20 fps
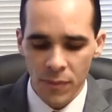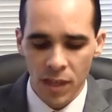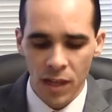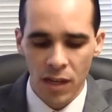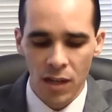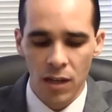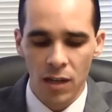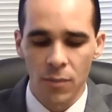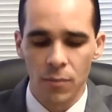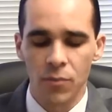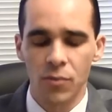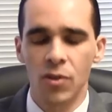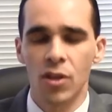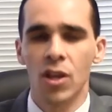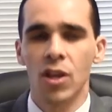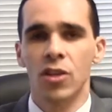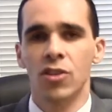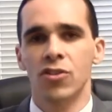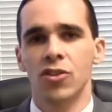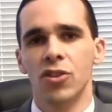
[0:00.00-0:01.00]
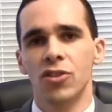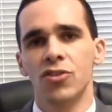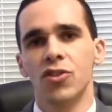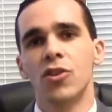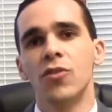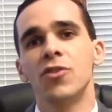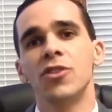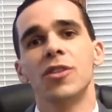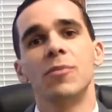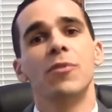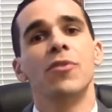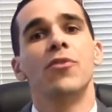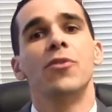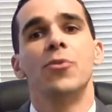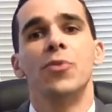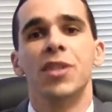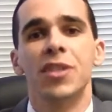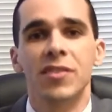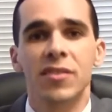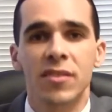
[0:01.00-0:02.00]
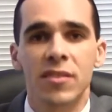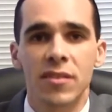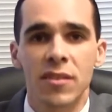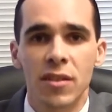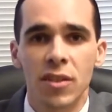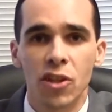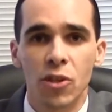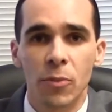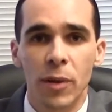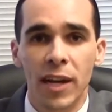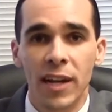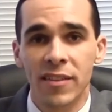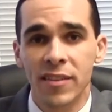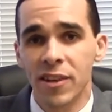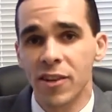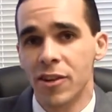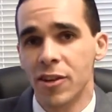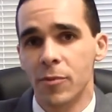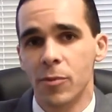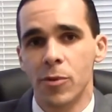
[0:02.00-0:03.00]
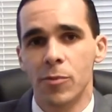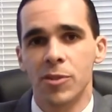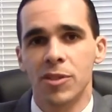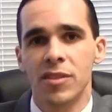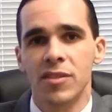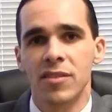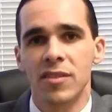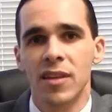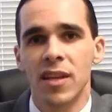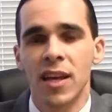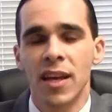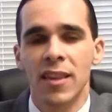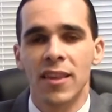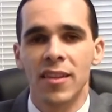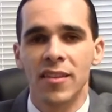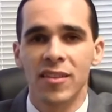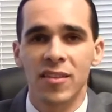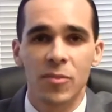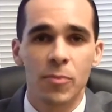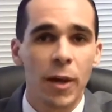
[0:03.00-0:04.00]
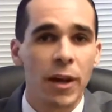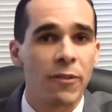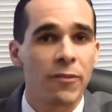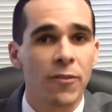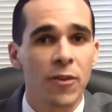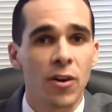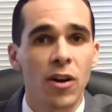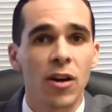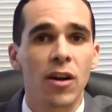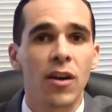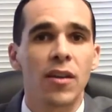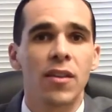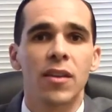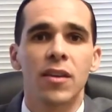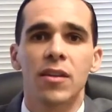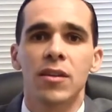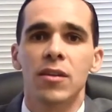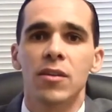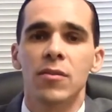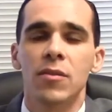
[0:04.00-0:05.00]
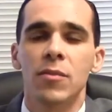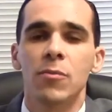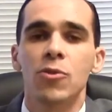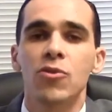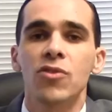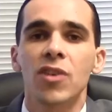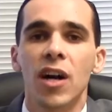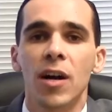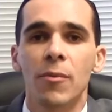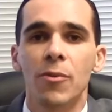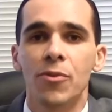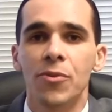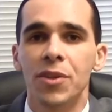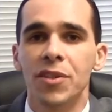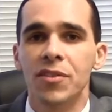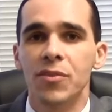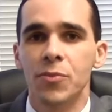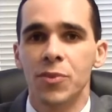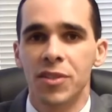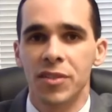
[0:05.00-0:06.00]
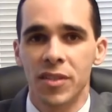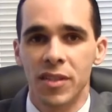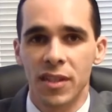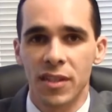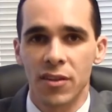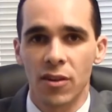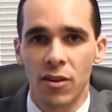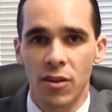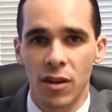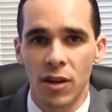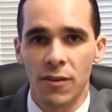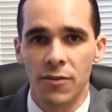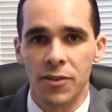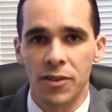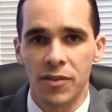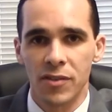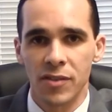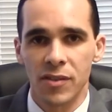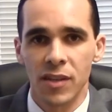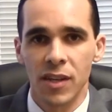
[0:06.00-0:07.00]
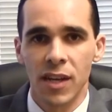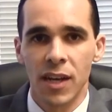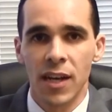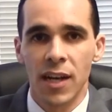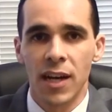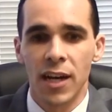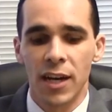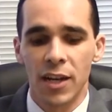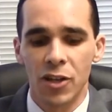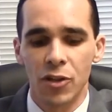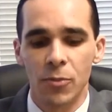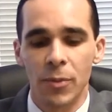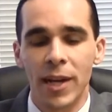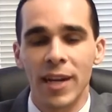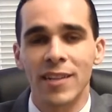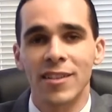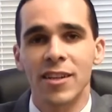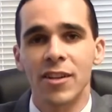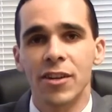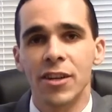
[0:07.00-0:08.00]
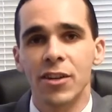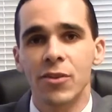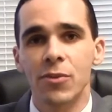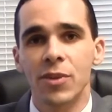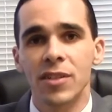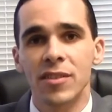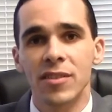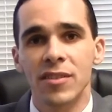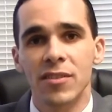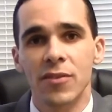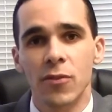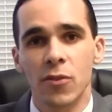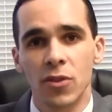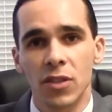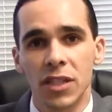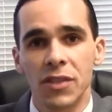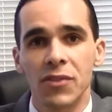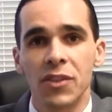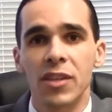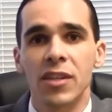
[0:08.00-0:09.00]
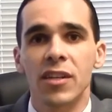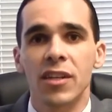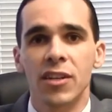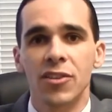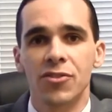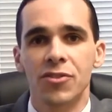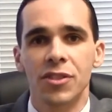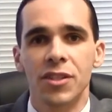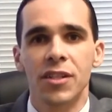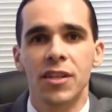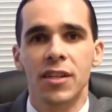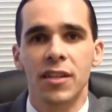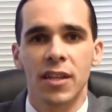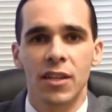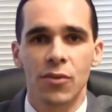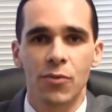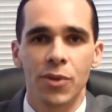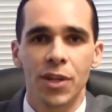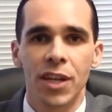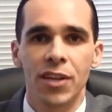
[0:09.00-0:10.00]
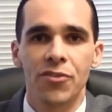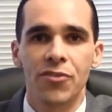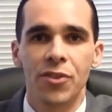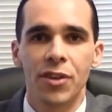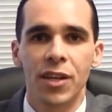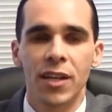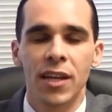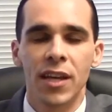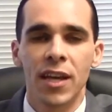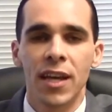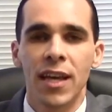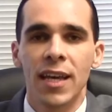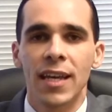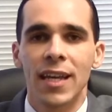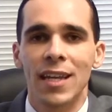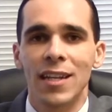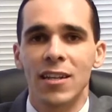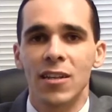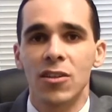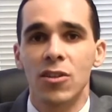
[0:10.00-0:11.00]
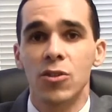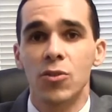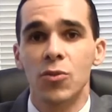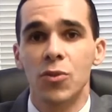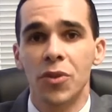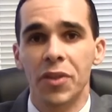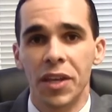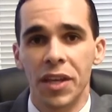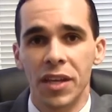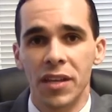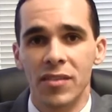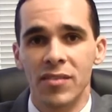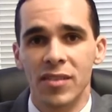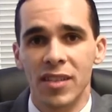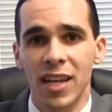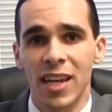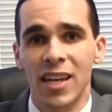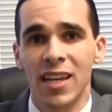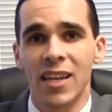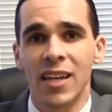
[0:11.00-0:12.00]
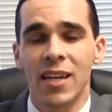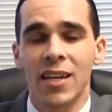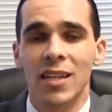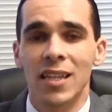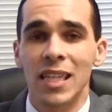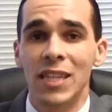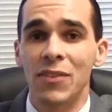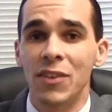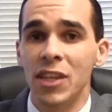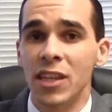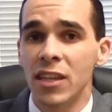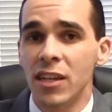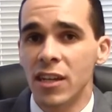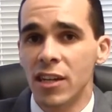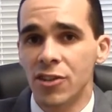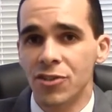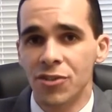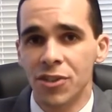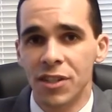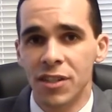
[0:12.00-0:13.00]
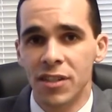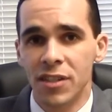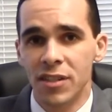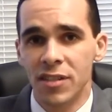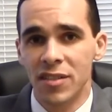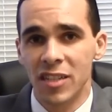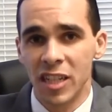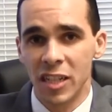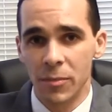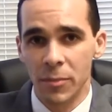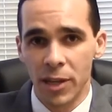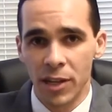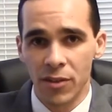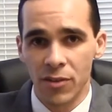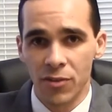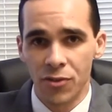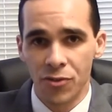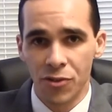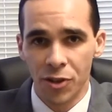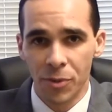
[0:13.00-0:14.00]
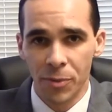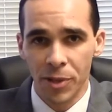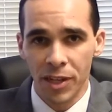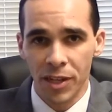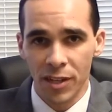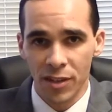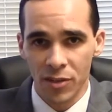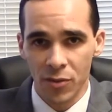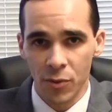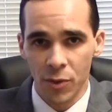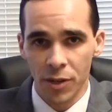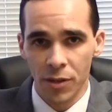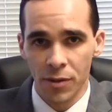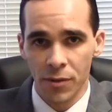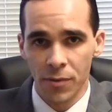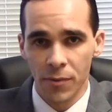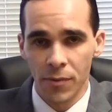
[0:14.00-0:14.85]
So let's go over some of the reasons. Humanitarian purposes. This is by far the most common reason we see in our office. Humanitarian reasons for leaving the country and then re-entering can include things like leaving the country to seek medical treatment elsewhere.